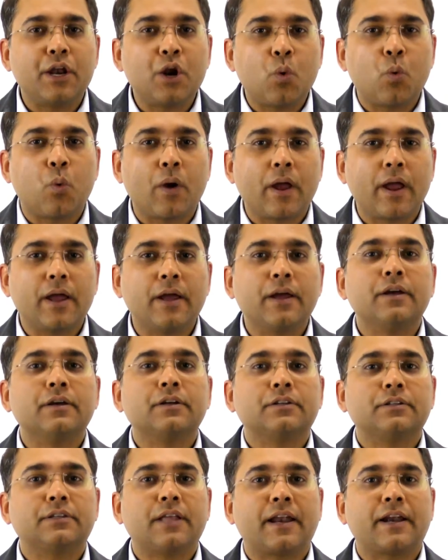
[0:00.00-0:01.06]
in a way
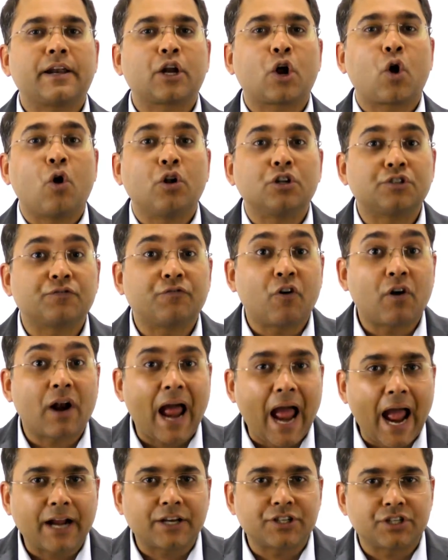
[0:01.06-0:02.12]
that it calls for
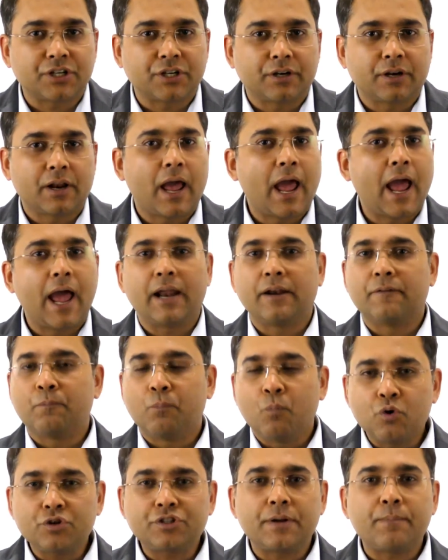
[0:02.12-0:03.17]
action, and
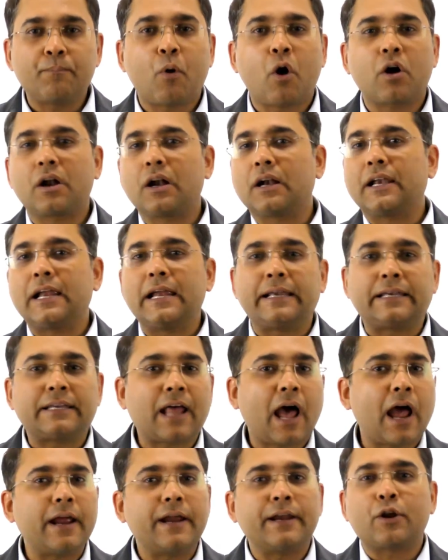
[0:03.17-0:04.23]
most importantly,
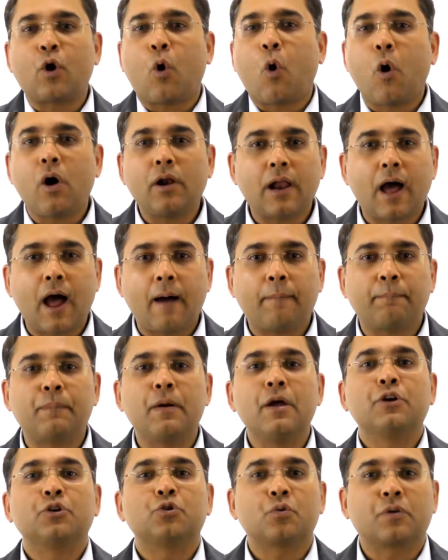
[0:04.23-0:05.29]
tie it all
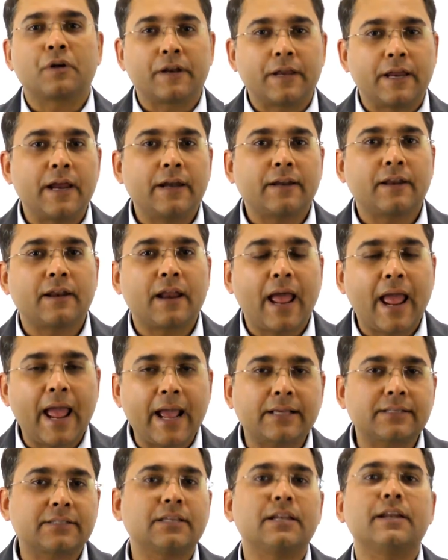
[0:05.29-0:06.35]
up to create an
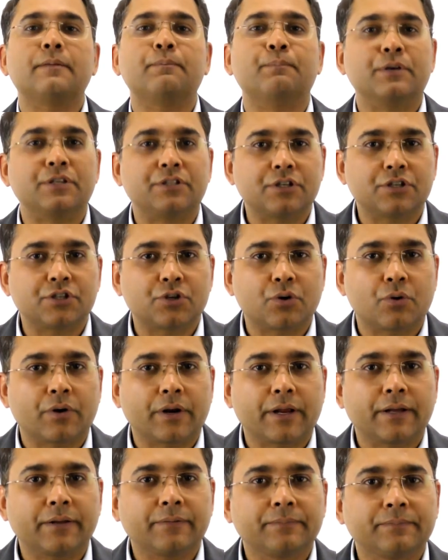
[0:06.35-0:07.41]
excellent business
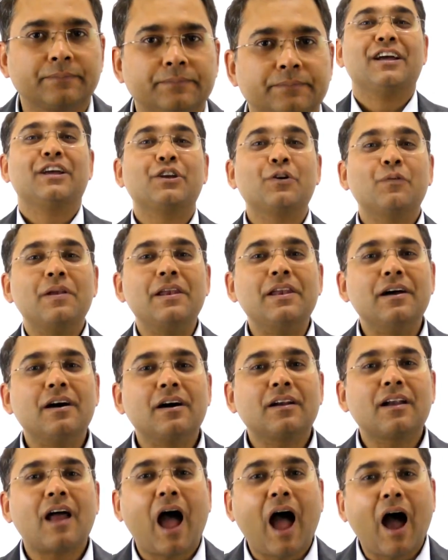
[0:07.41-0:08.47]
story. You will
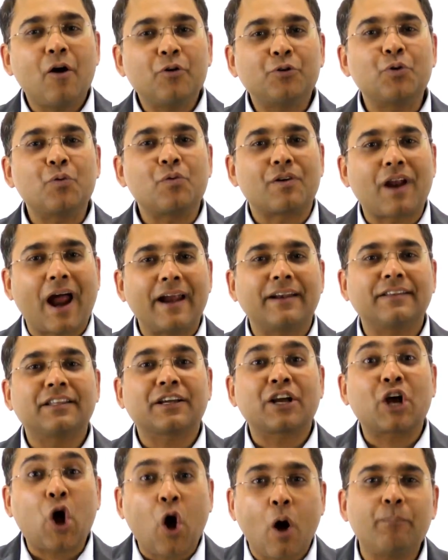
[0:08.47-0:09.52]
learn how to write
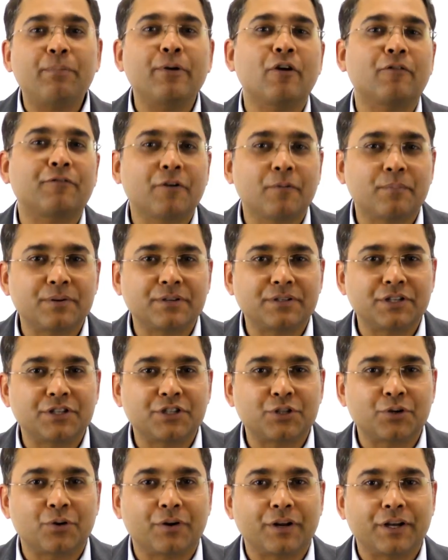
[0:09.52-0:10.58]
the copy of your
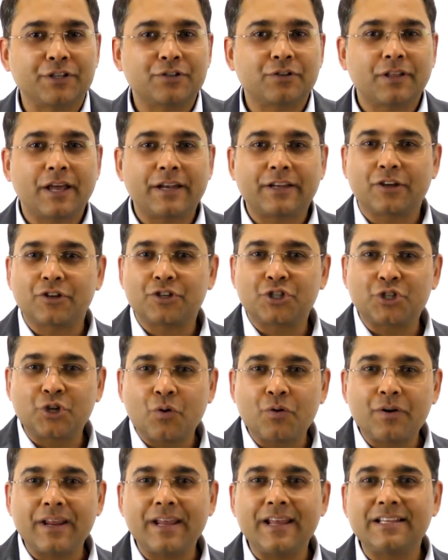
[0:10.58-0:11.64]
business story so that your
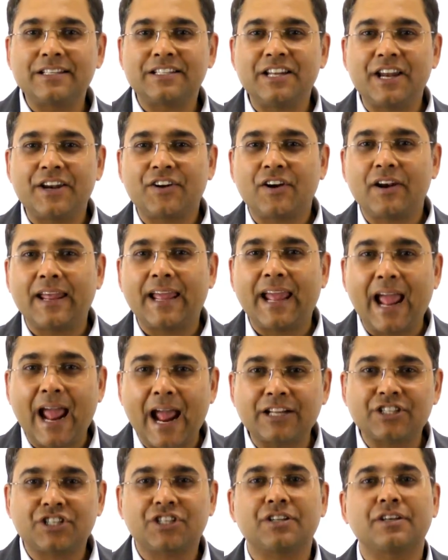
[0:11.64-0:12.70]
story is literally
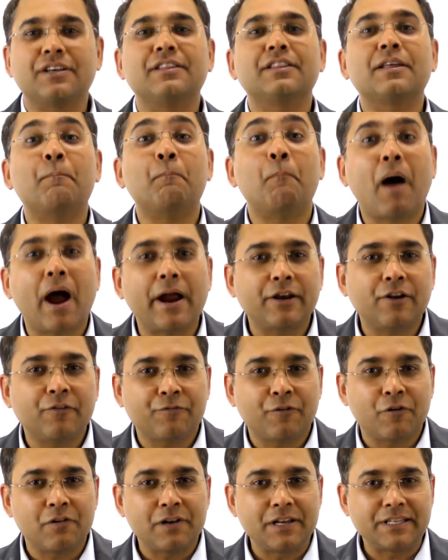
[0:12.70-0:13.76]
etched in the mind
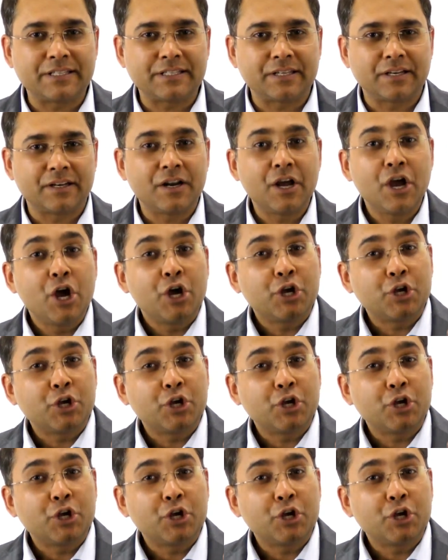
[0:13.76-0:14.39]
of your listener.